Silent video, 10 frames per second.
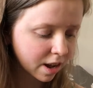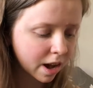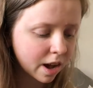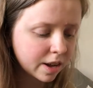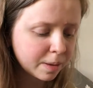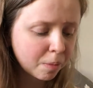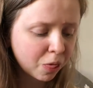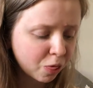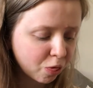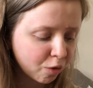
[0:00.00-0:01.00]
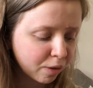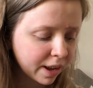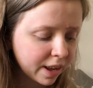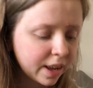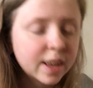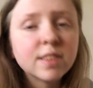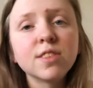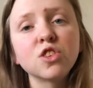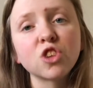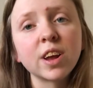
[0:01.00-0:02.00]
Uh, number three
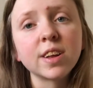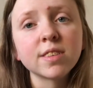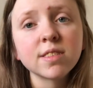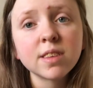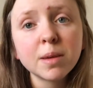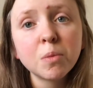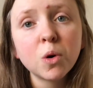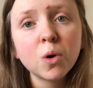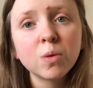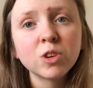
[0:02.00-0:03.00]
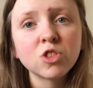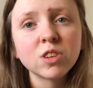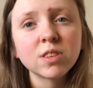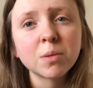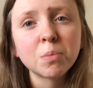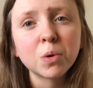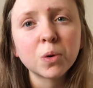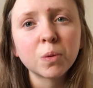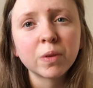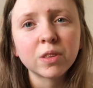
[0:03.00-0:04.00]
is Jane Seymour, which is a
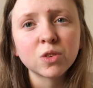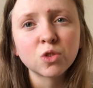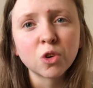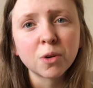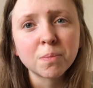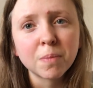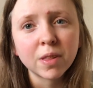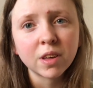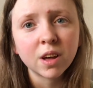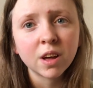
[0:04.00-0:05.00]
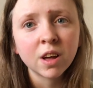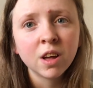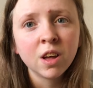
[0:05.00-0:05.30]
book with a strong mother